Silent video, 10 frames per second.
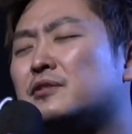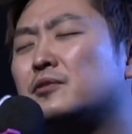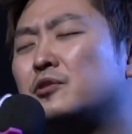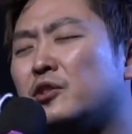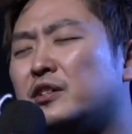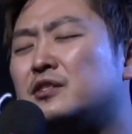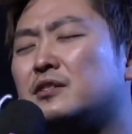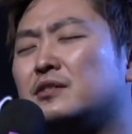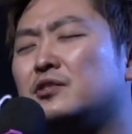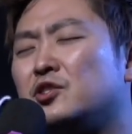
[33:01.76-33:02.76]

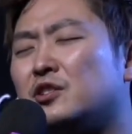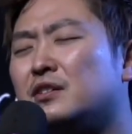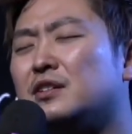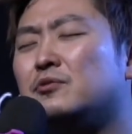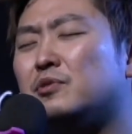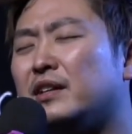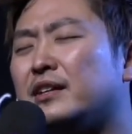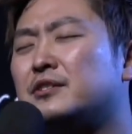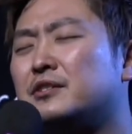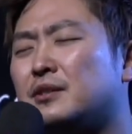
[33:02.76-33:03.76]
Christian journey
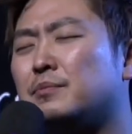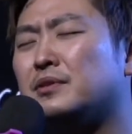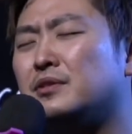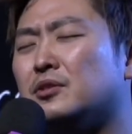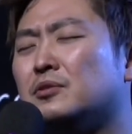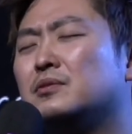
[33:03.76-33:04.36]
relationship with you.